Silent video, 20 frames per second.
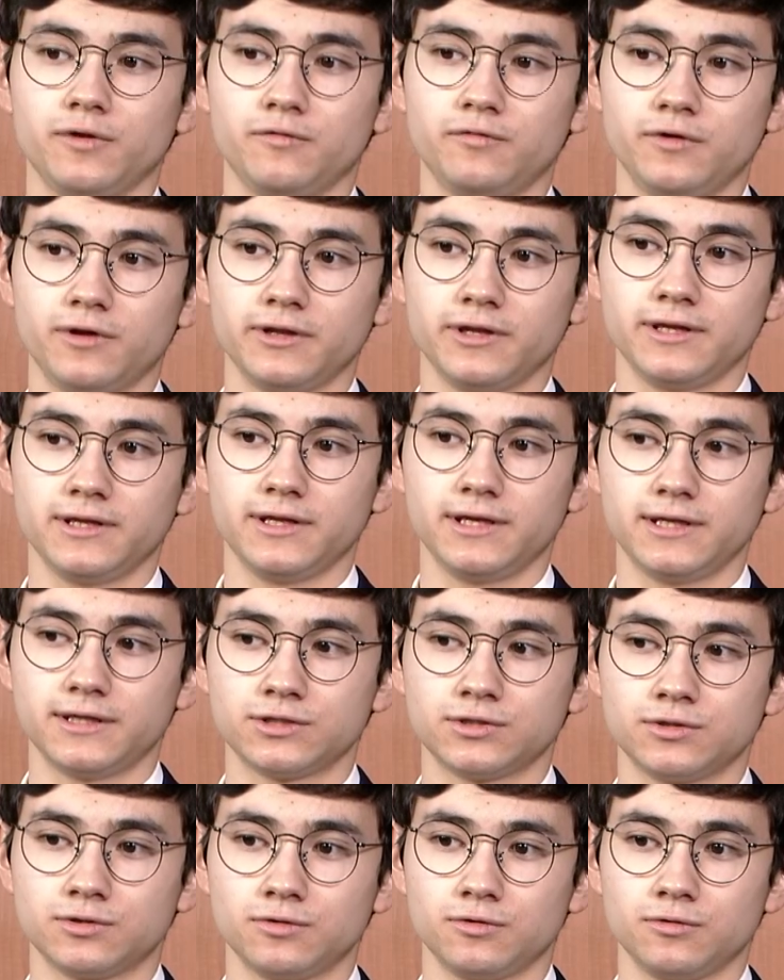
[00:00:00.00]
really need
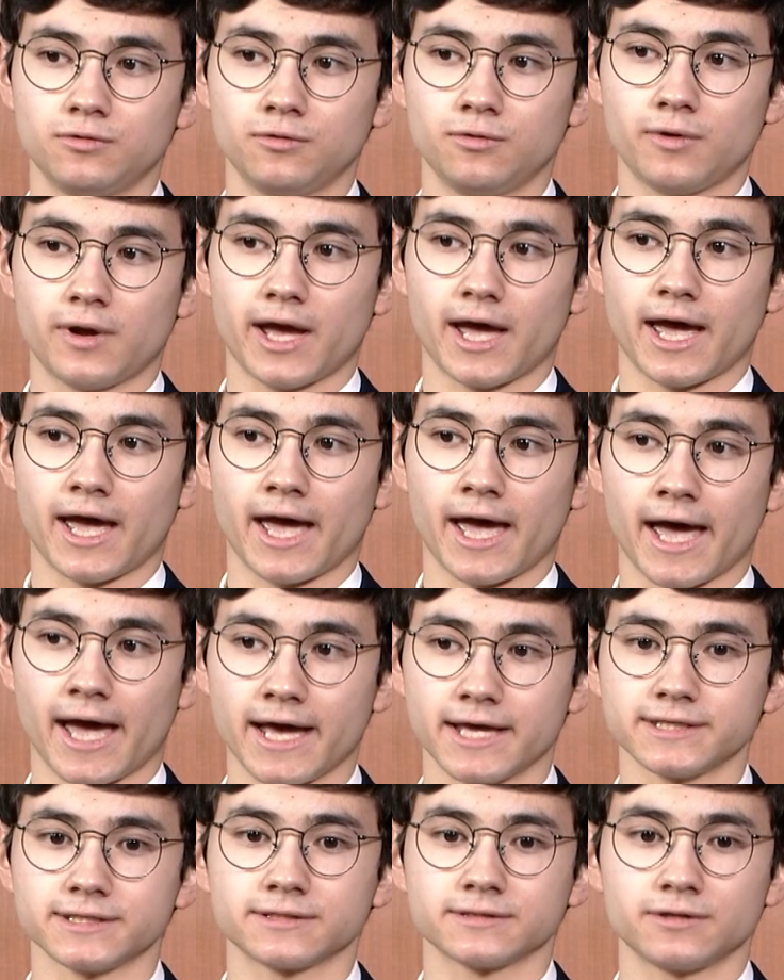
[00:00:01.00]
to
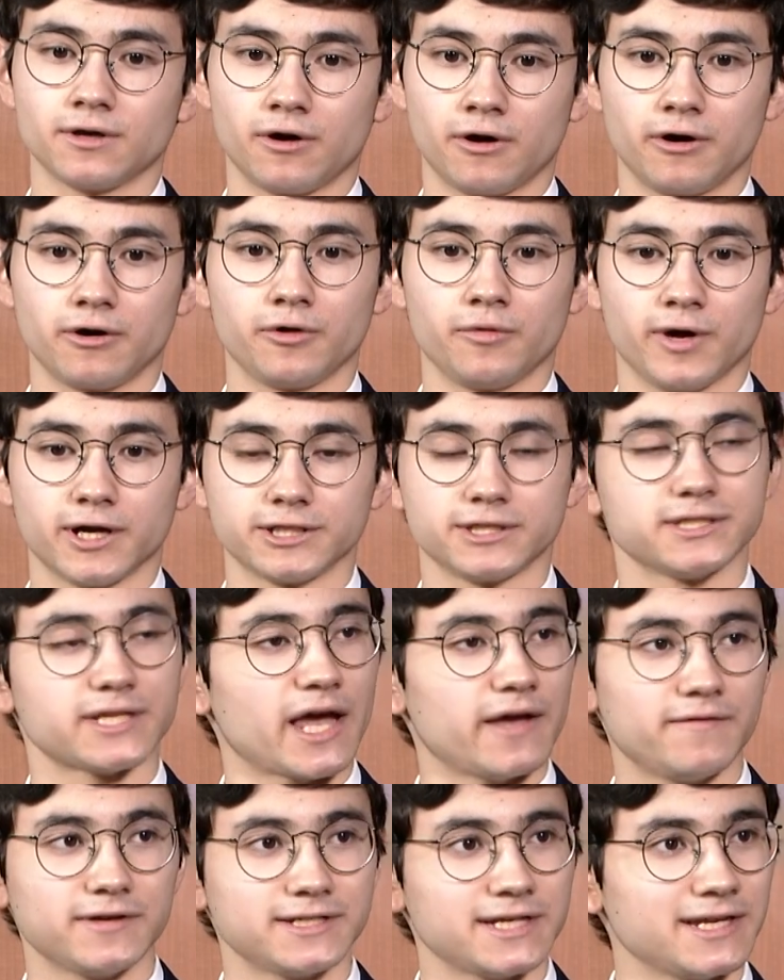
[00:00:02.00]
ask the hard questions.
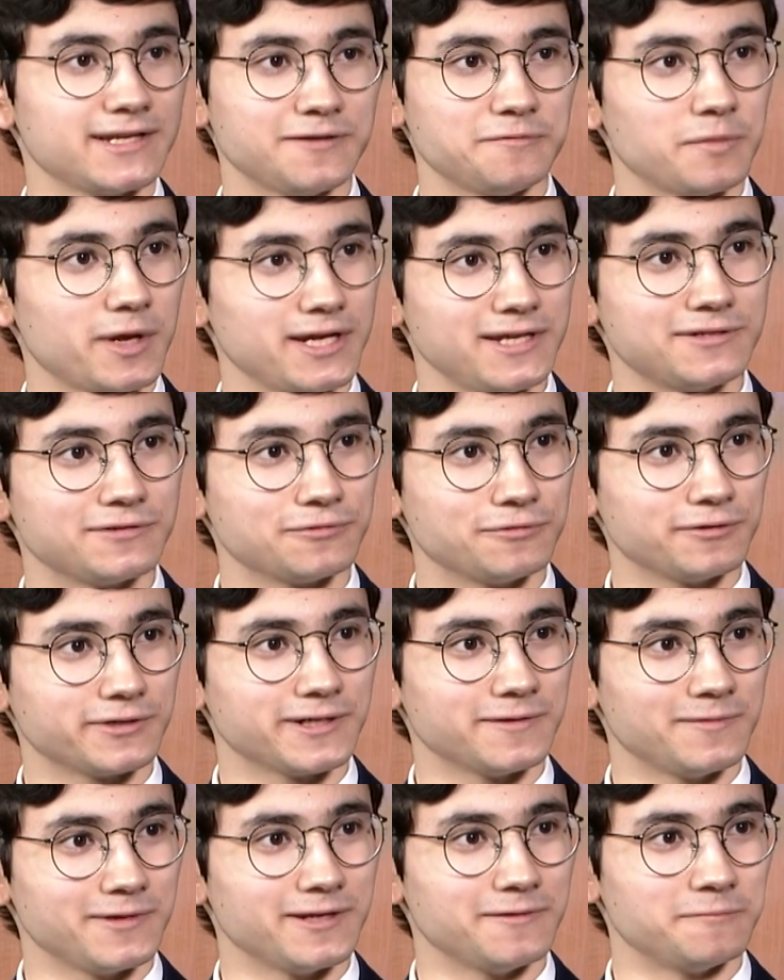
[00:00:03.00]
I've attended many school
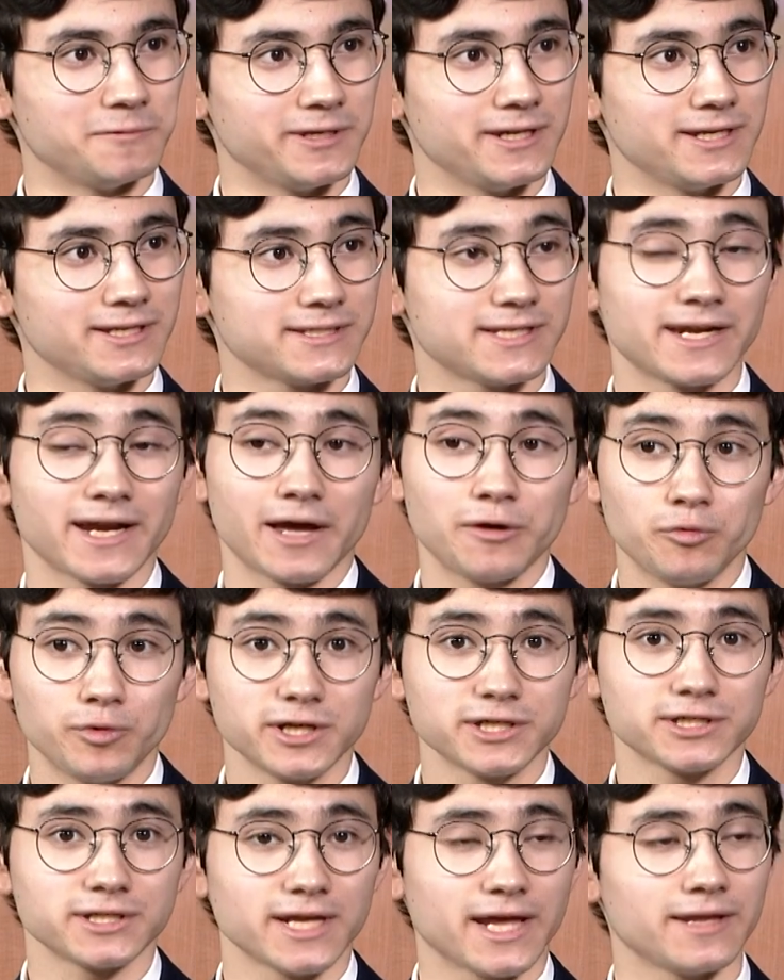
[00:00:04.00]
committee meetings, and I
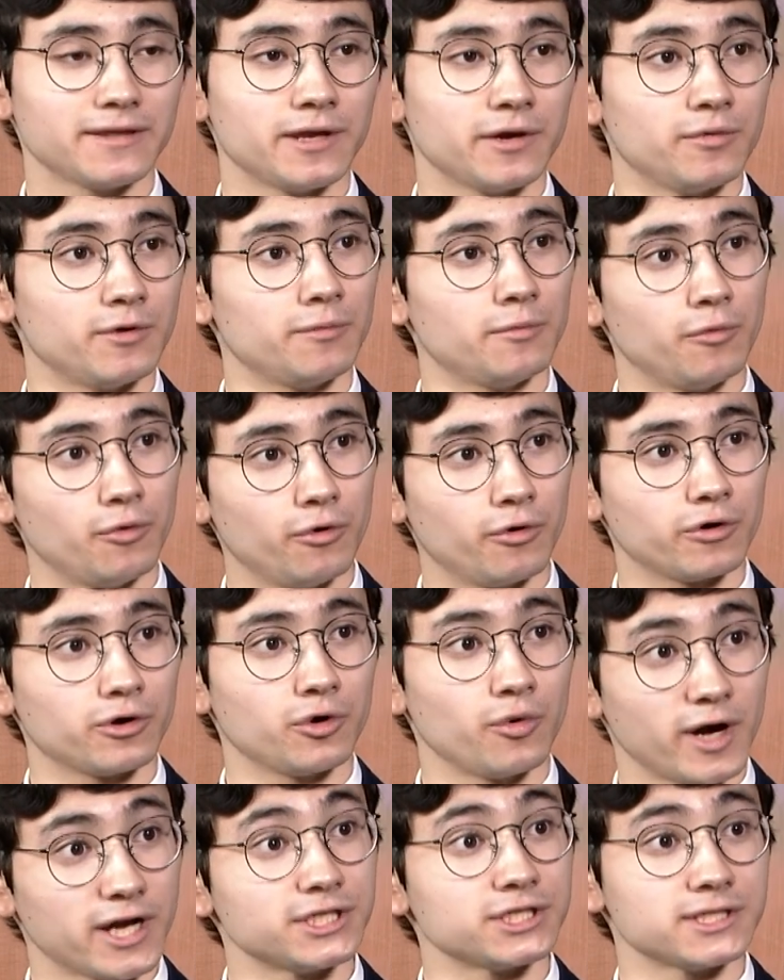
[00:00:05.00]
wish that there were more
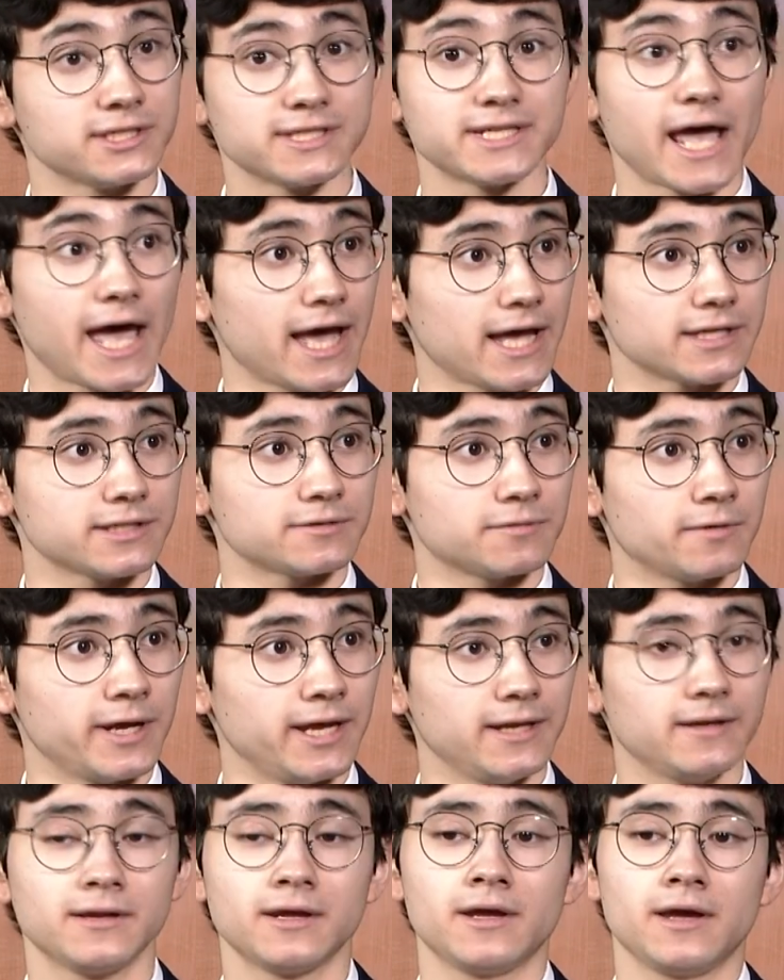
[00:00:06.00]
questions to ask,
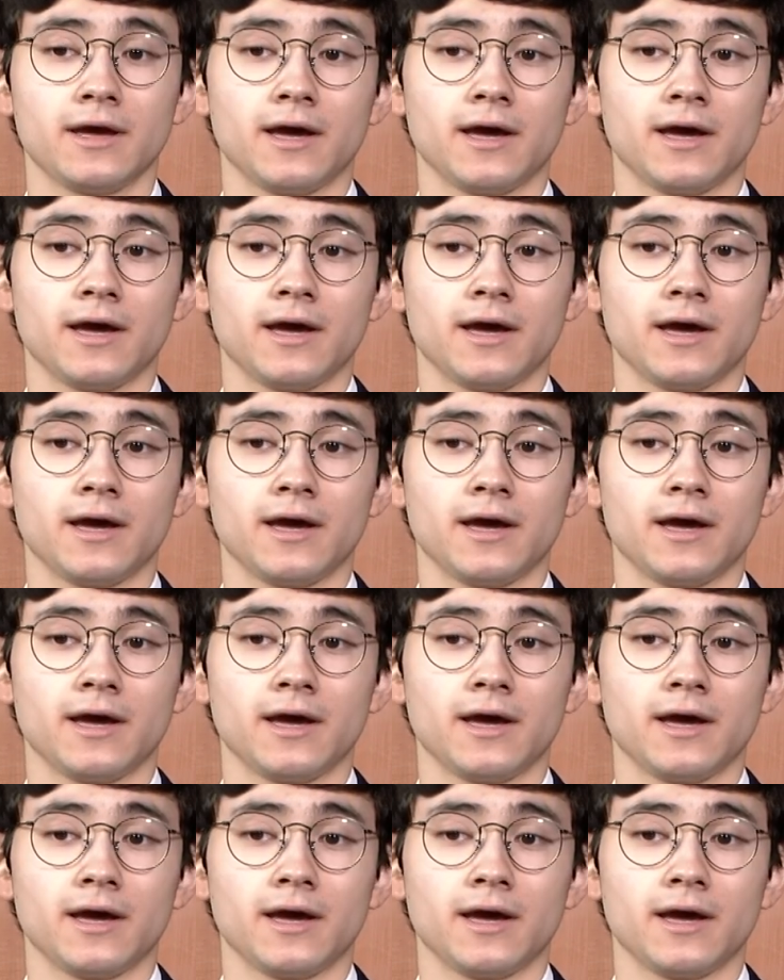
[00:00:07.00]
right?